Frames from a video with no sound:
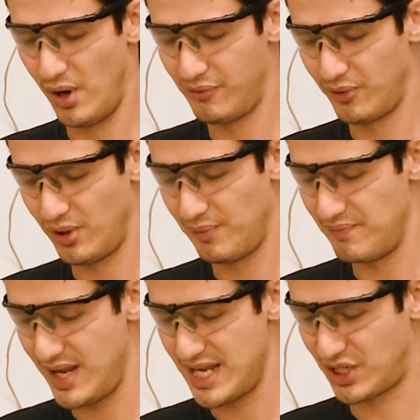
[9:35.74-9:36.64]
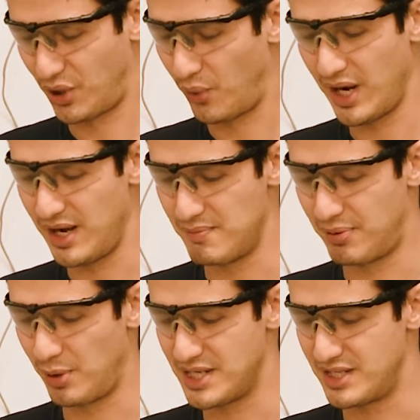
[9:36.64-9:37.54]
Overall, it's quite
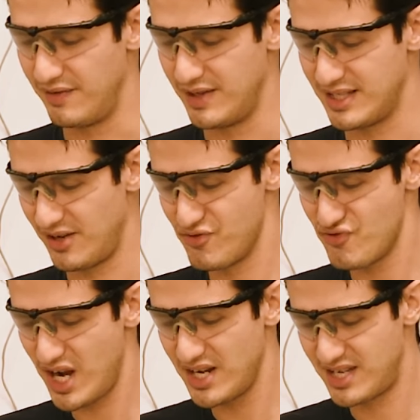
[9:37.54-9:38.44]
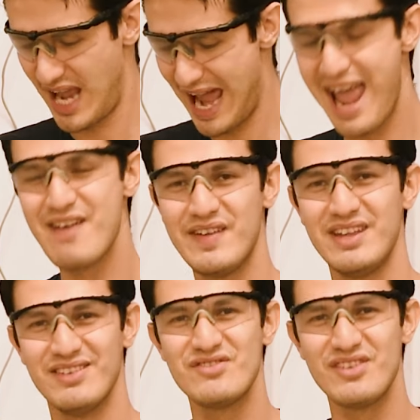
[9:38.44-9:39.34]
impressive. It's a nice
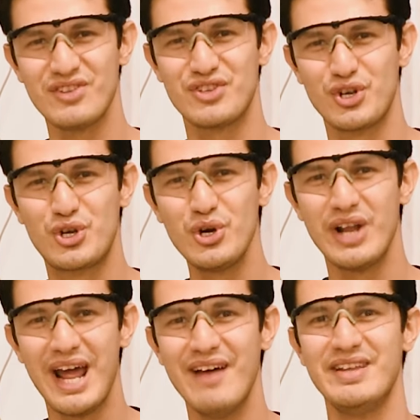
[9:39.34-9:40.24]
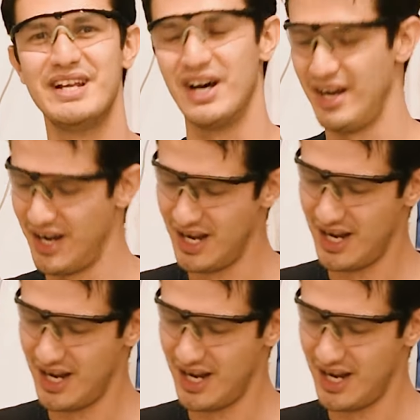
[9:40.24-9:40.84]
heavy, it's a good heavy gun.